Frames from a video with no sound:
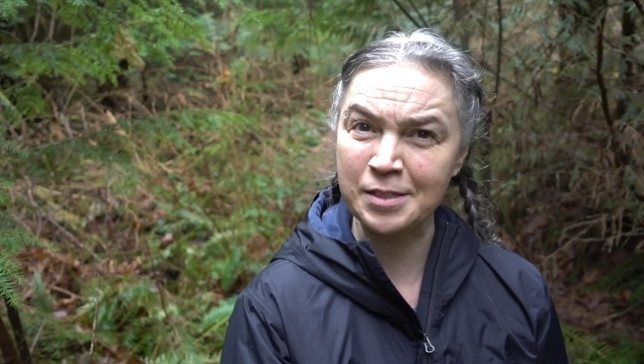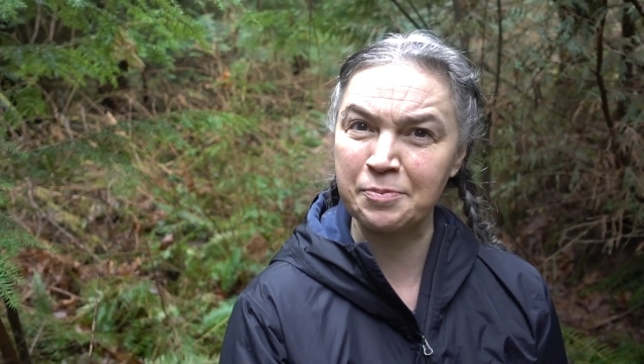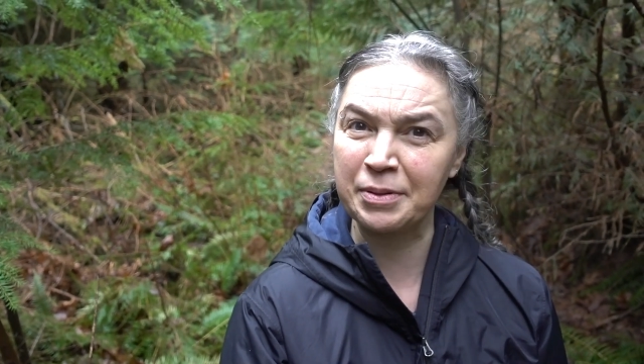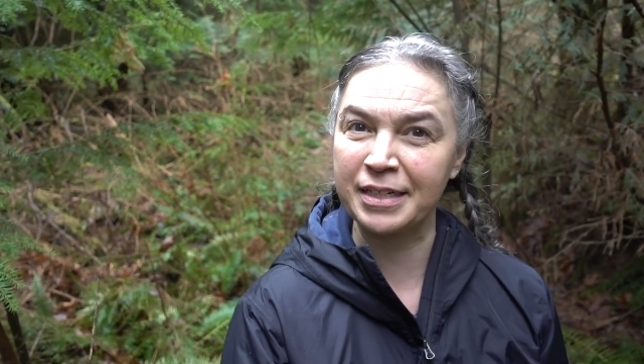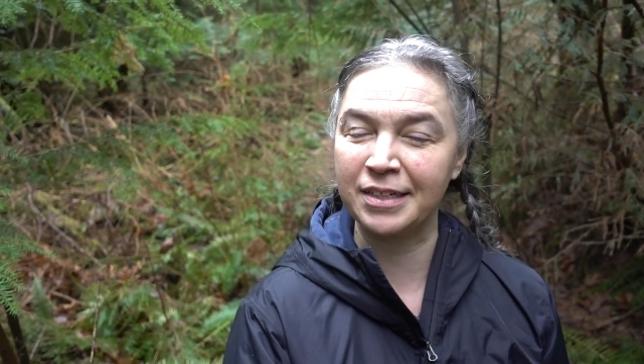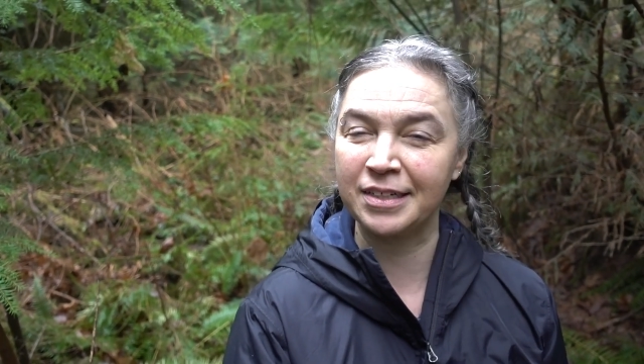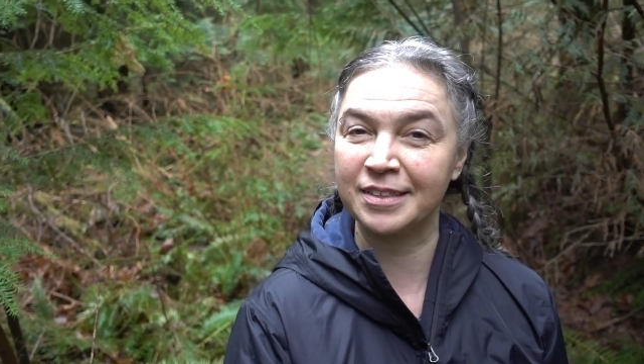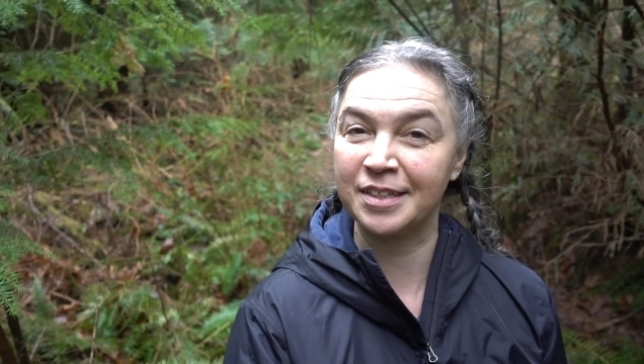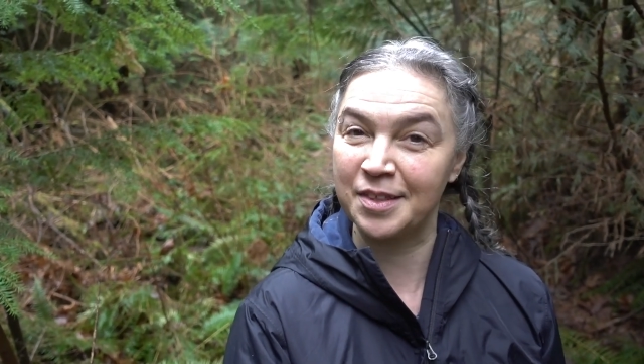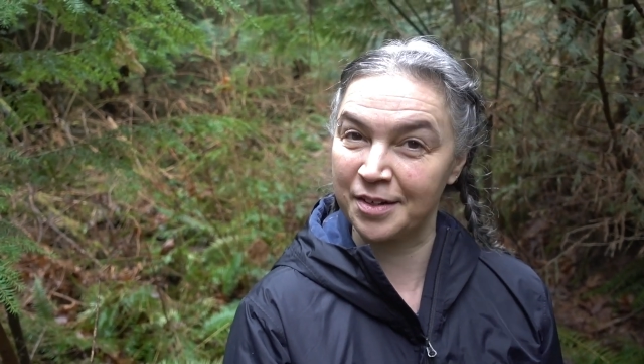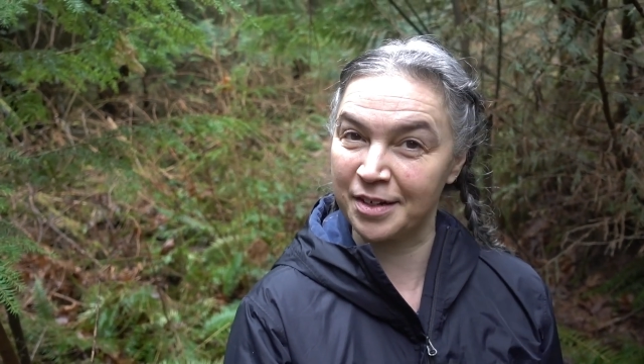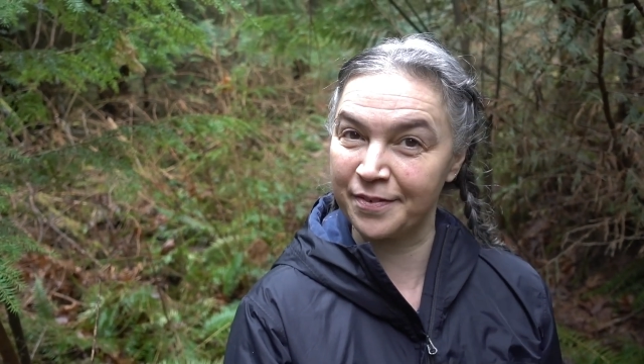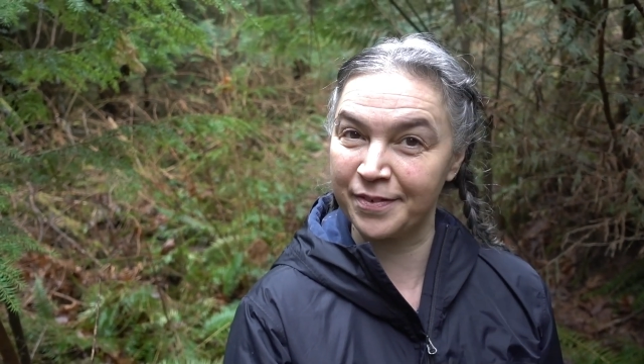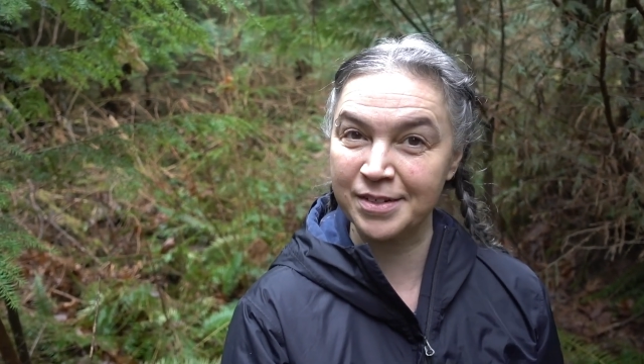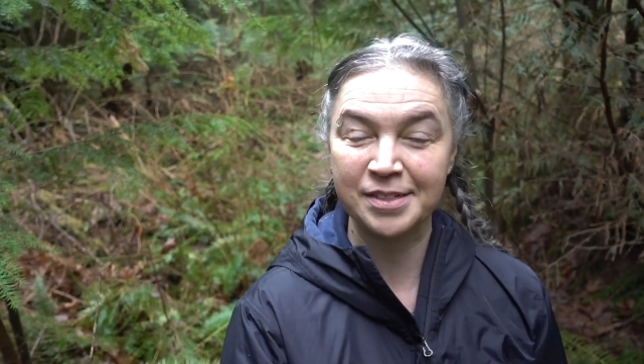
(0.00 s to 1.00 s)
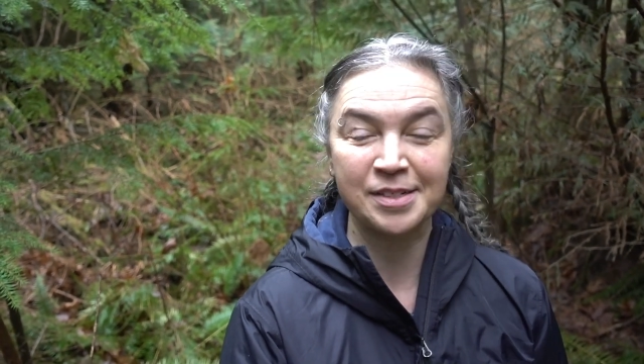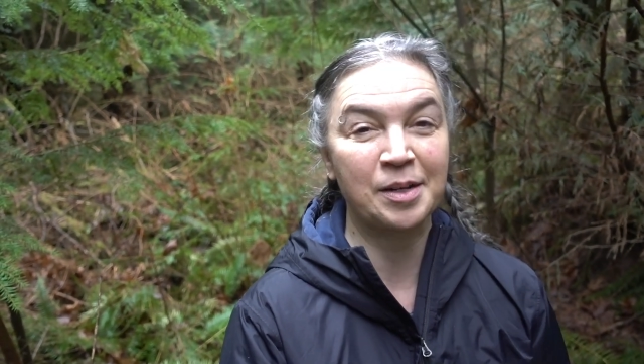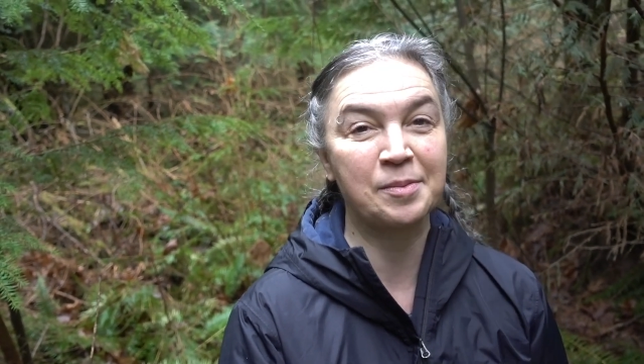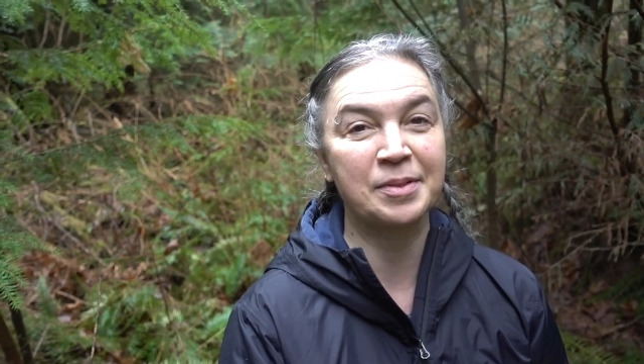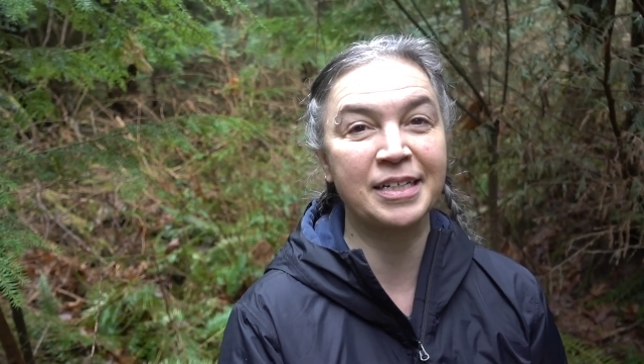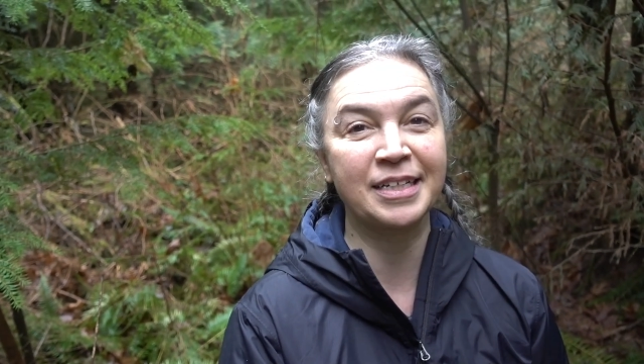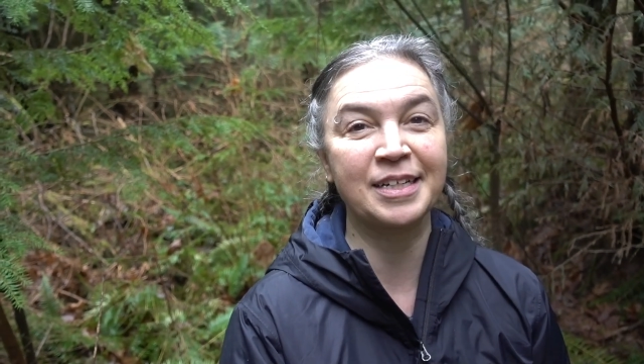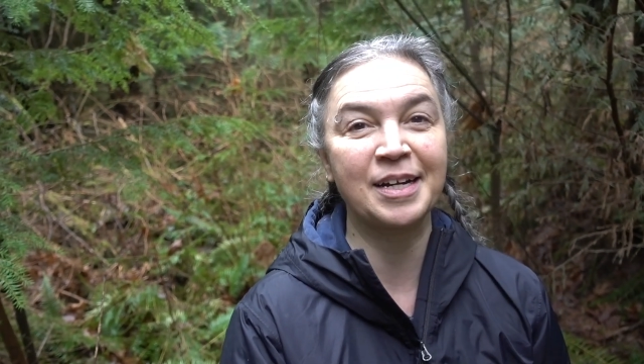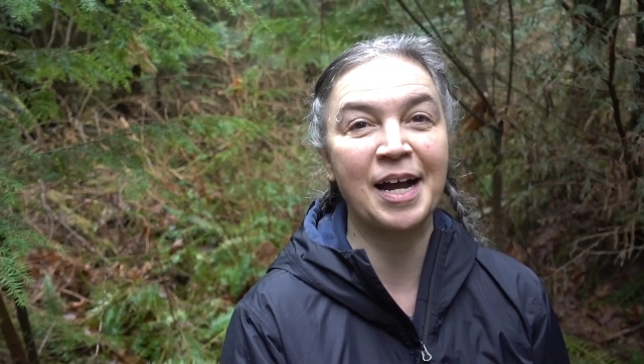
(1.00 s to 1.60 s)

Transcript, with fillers: but on the 31st I'll be